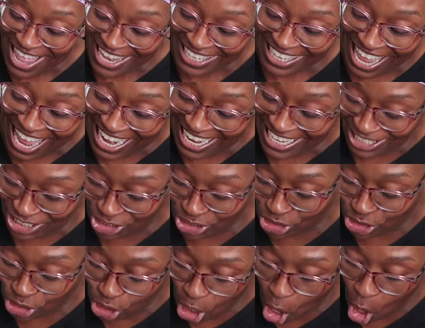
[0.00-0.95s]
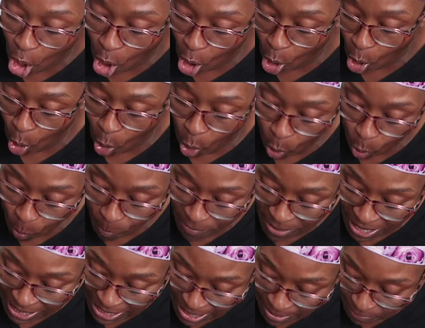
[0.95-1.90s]
Like so
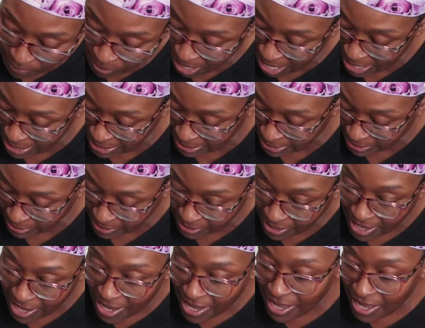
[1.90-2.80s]
many buttons.